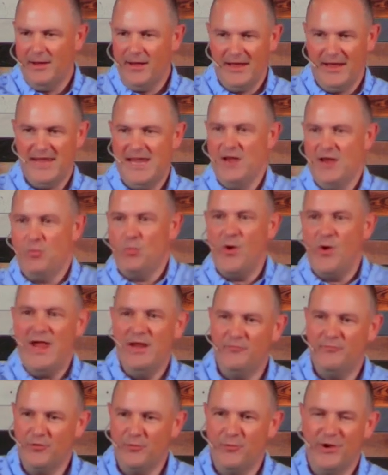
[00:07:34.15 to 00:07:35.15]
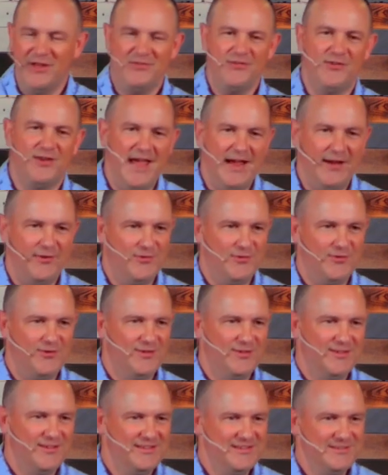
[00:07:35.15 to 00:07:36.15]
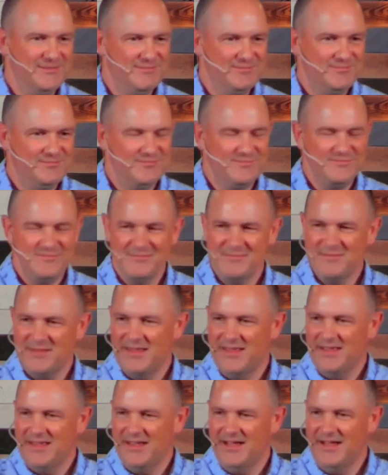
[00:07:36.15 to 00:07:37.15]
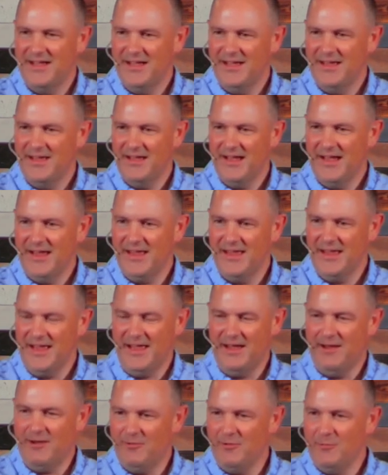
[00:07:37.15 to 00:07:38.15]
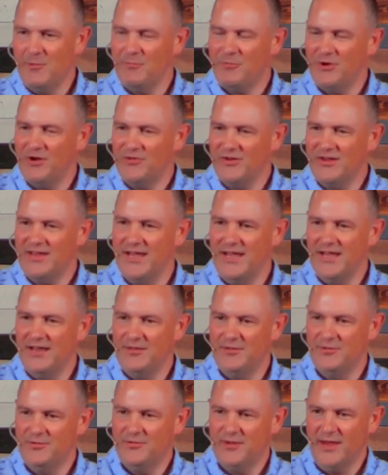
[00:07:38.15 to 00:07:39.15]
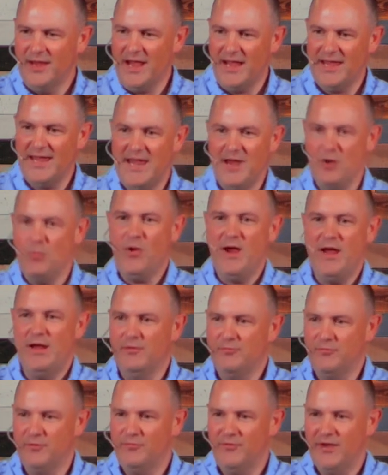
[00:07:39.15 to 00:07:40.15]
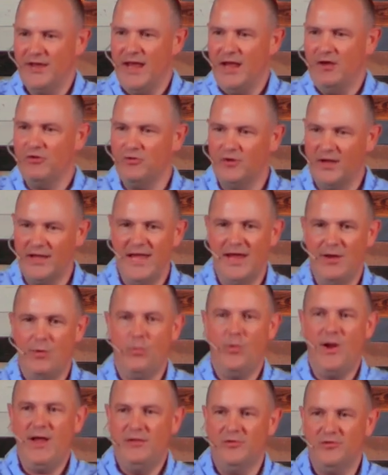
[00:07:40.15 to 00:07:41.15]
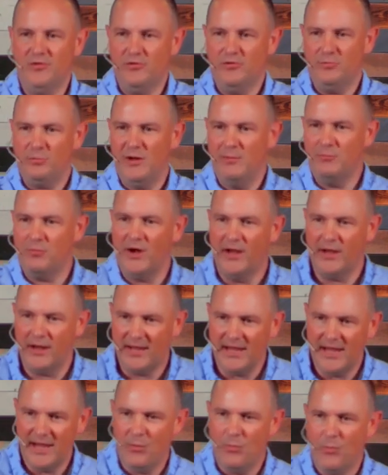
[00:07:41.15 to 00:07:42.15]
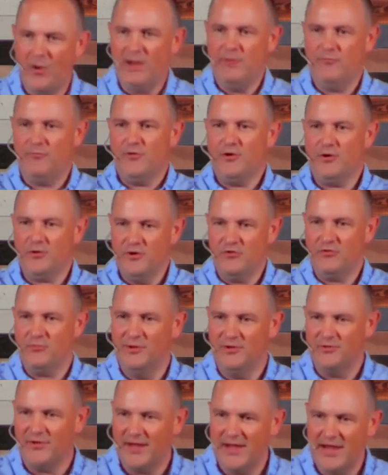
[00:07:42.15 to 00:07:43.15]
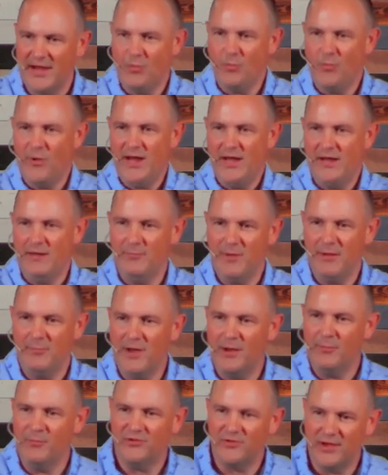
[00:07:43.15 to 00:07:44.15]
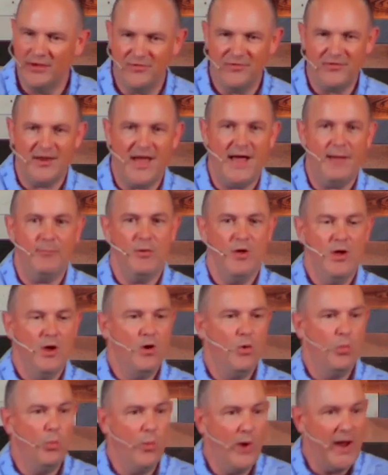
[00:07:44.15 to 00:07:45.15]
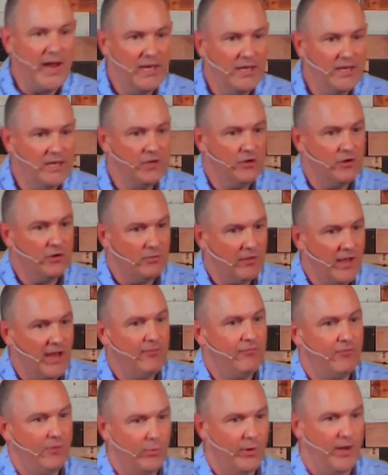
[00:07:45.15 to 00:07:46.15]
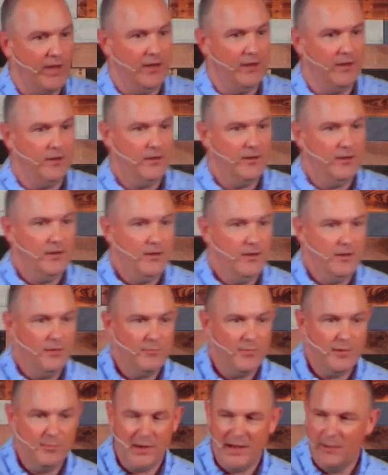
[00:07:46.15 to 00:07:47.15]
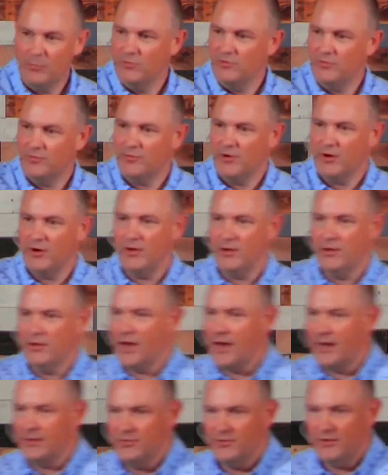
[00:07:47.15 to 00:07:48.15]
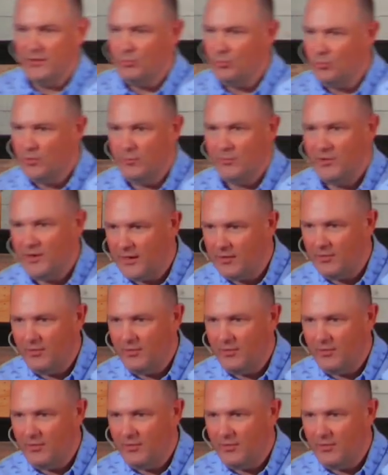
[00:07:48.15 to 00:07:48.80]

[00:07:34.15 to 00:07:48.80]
I can't wait for what's next. Uh, I, I, remember as a kid, I can't wait for vacation. I can't wait till spring break. I can't wait for Christmas. I can't wait. And my mom would say, Stop waiting your life away. My mom was a very godly woman. I,